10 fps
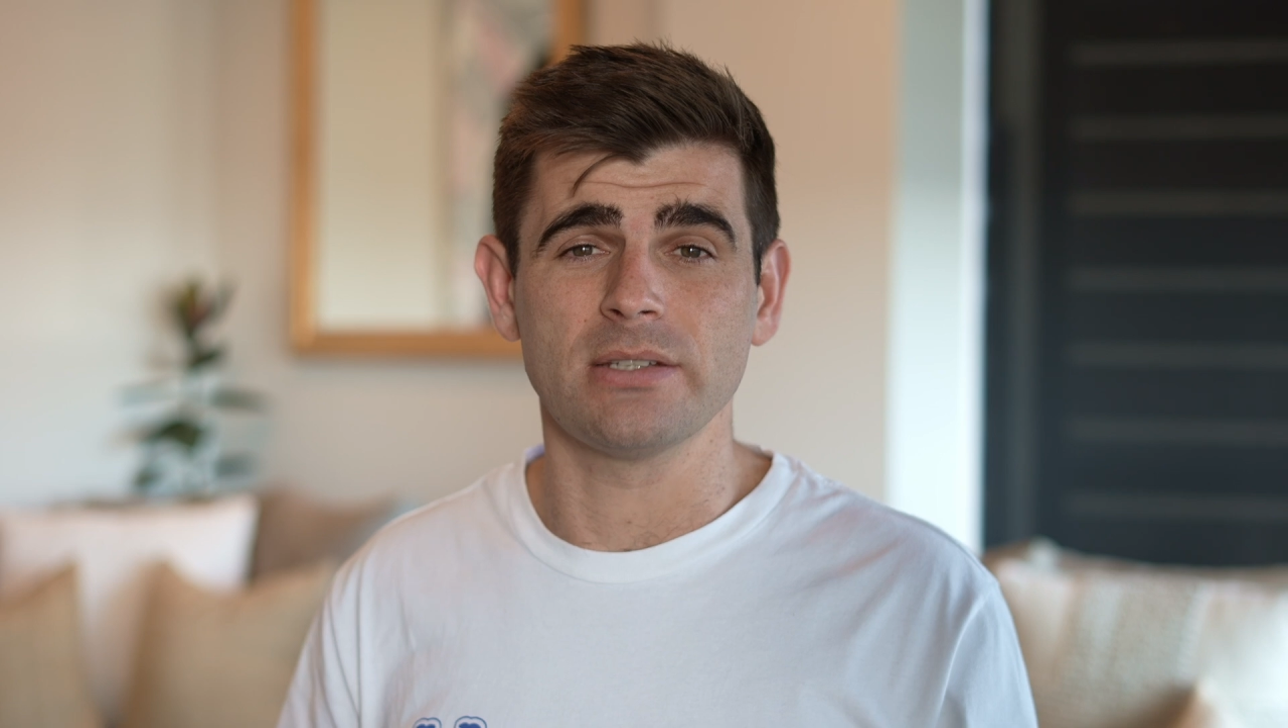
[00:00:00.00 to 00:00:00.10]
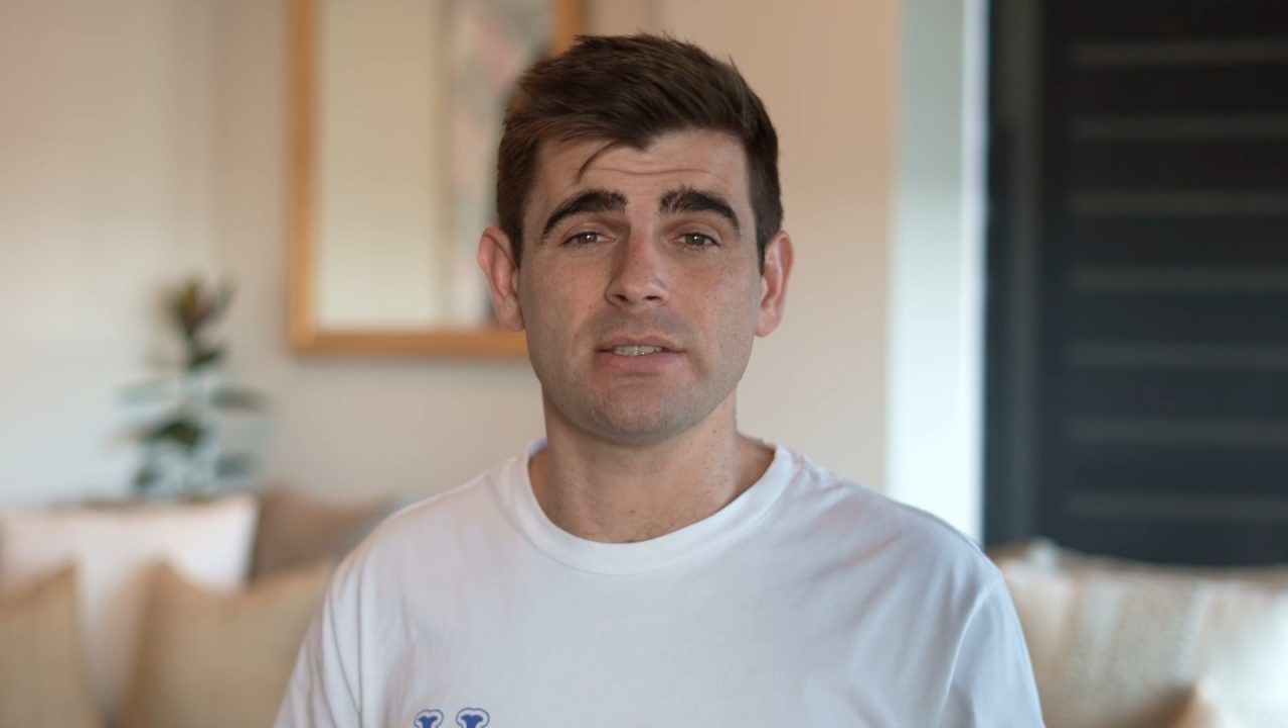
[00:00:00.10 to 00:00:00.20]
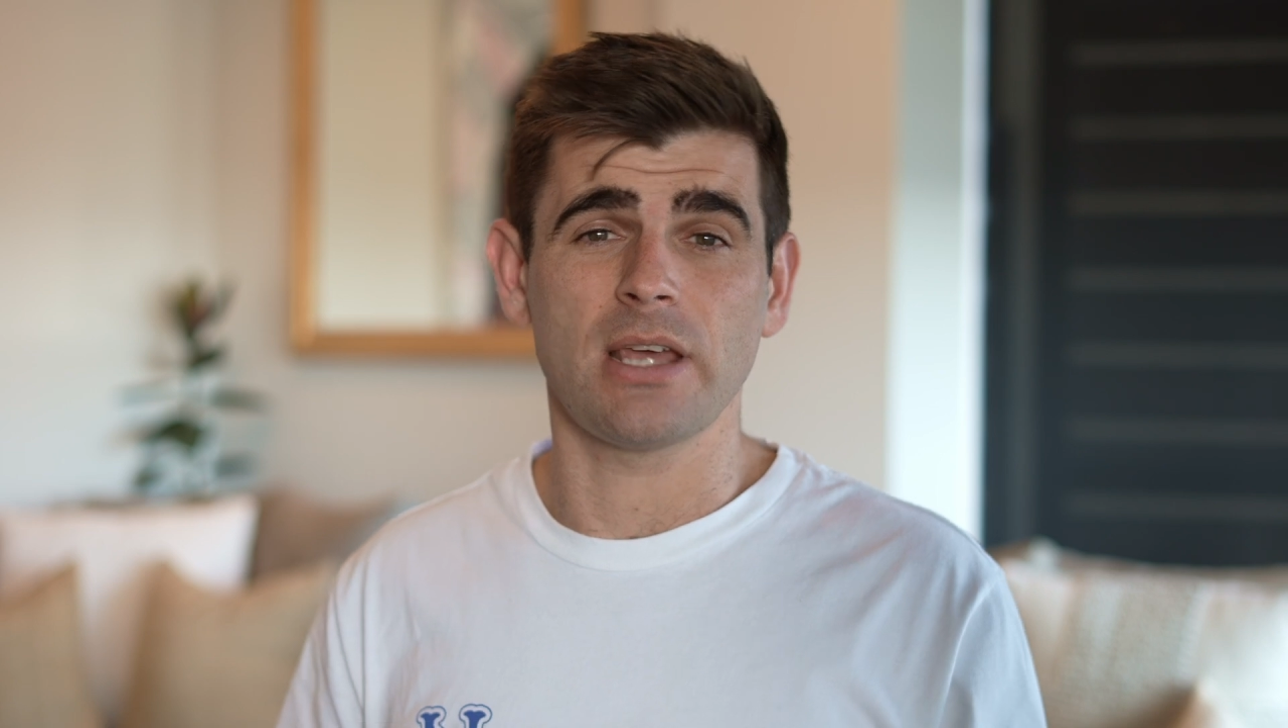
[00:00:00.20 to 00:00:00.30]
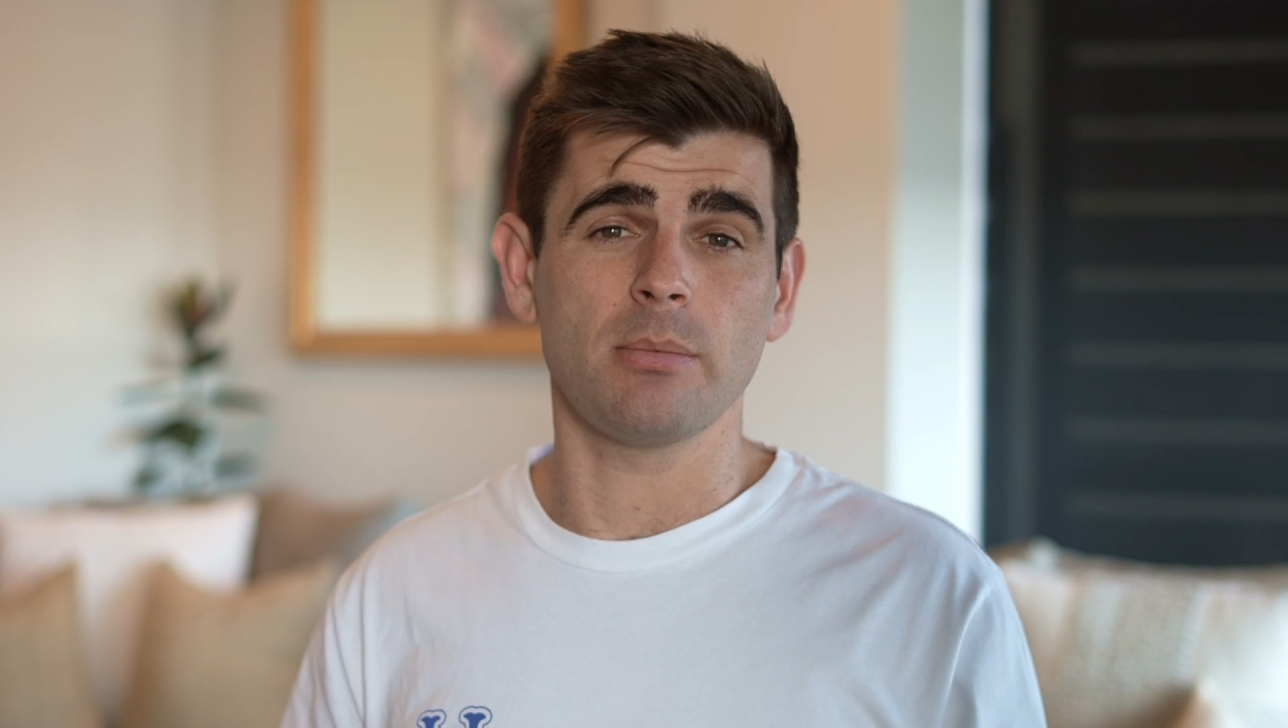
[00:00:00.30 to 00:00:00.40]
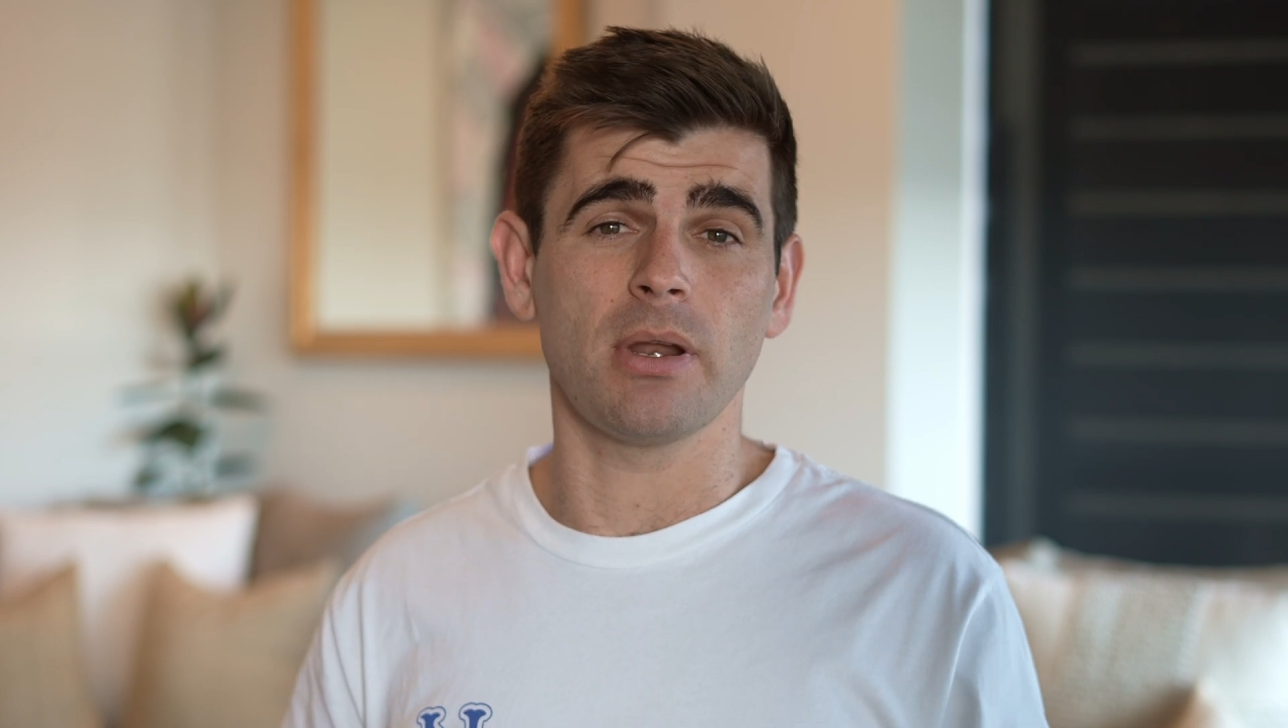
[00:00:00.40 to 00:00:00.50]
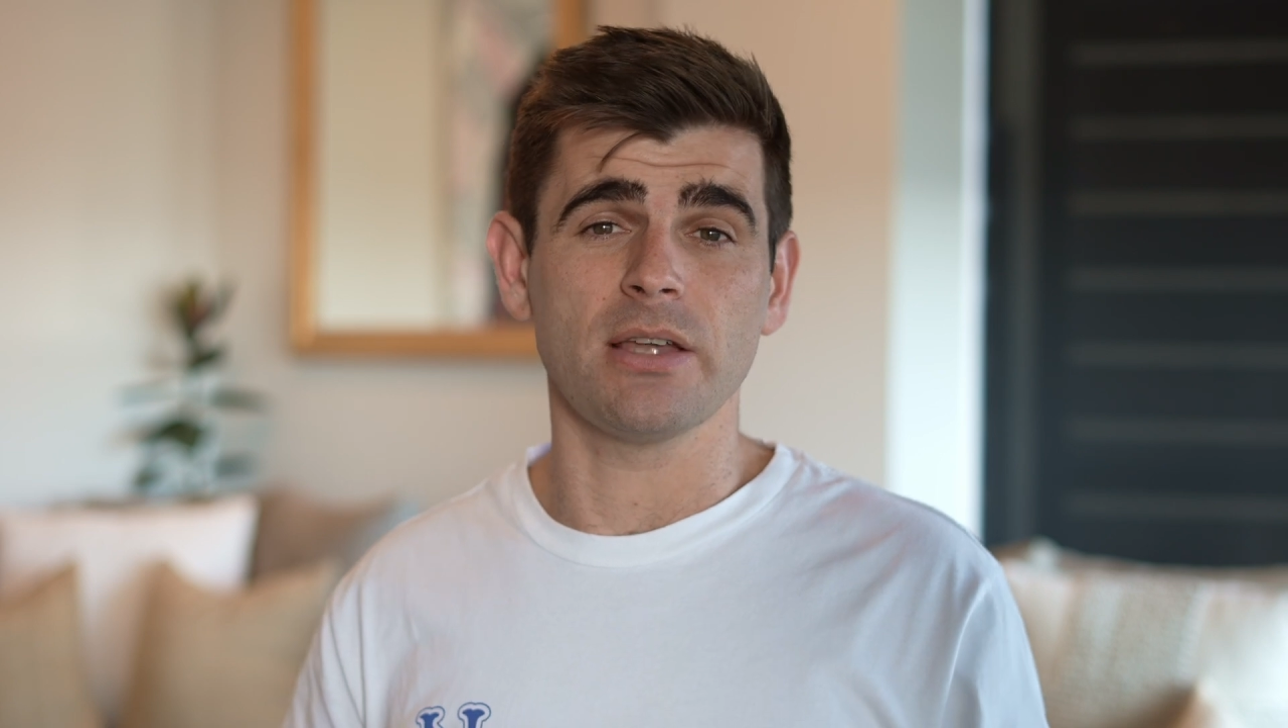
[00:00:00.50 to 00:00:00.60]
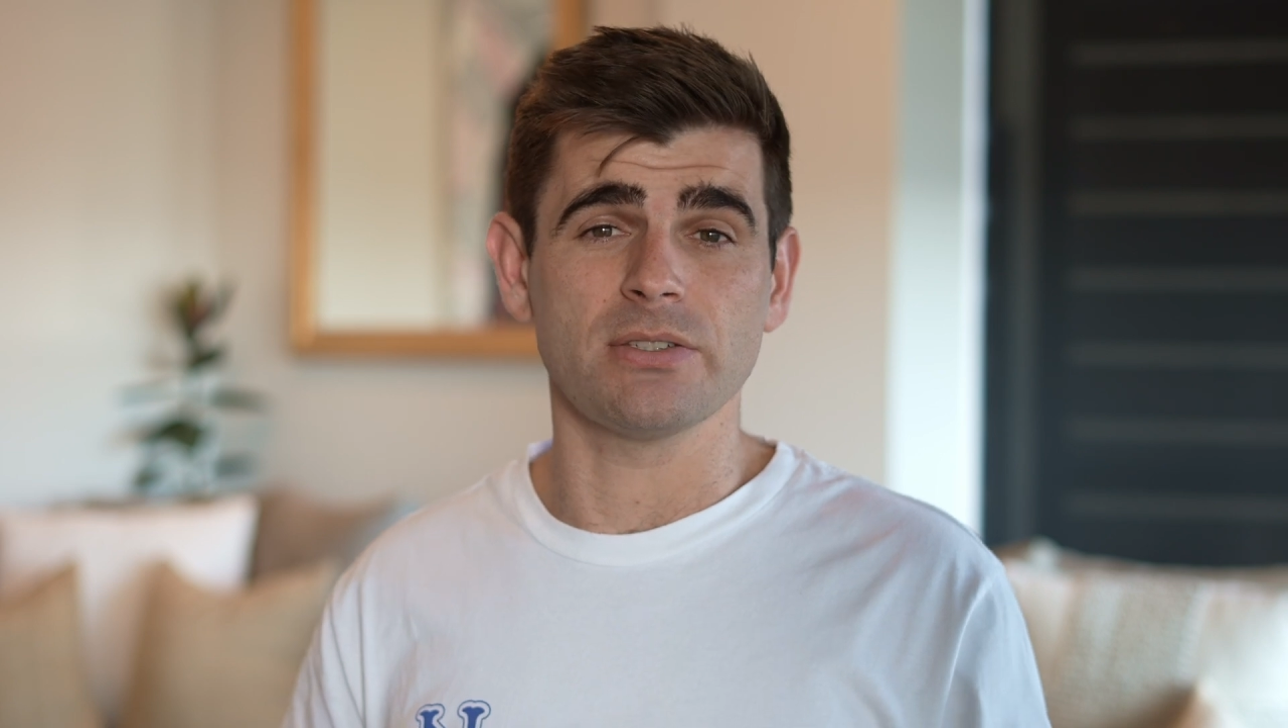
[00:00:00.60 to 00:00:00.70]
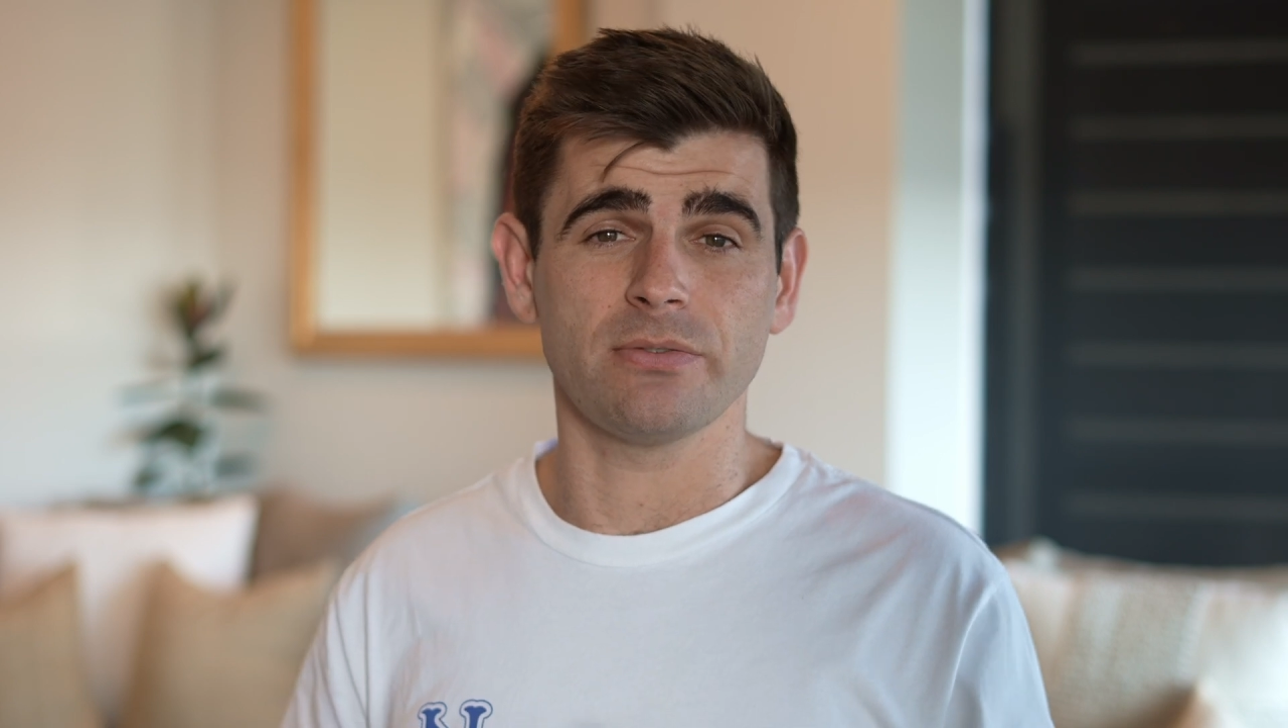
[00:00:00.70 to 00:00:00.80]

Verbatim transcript: stabilize